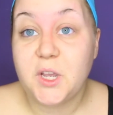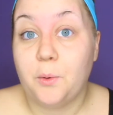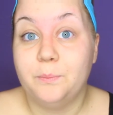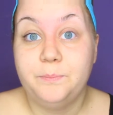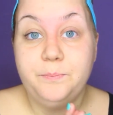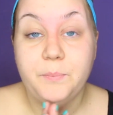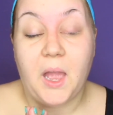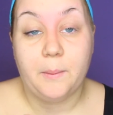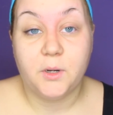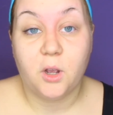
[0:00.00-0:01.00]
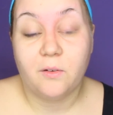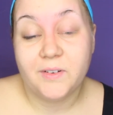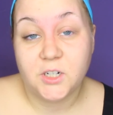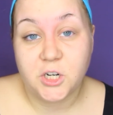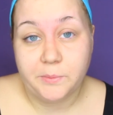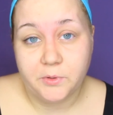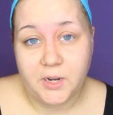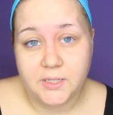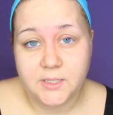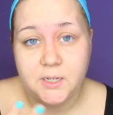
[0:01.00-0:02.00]
So, I'm gonna go finish up the
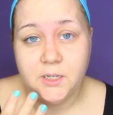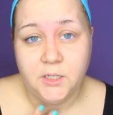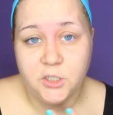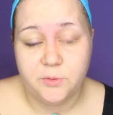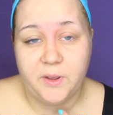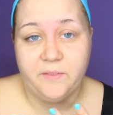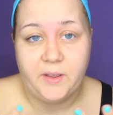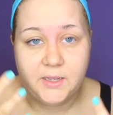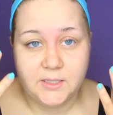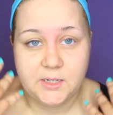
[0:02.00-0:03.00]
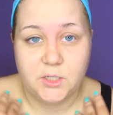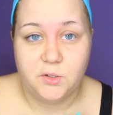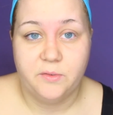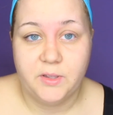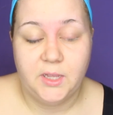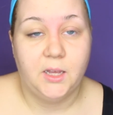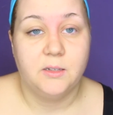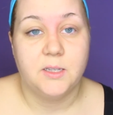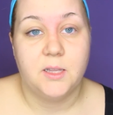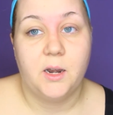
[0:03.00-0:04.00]
rest, do my face, and do everything
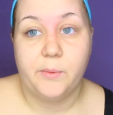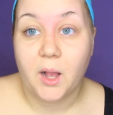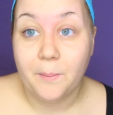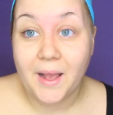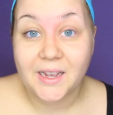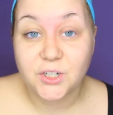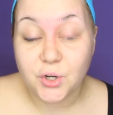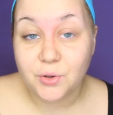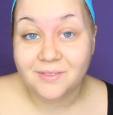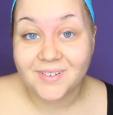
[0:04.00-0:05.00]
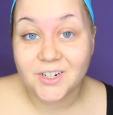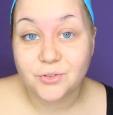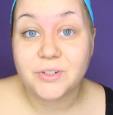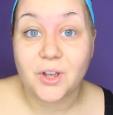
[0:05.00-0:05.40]
else, and then I will come back and show you the finished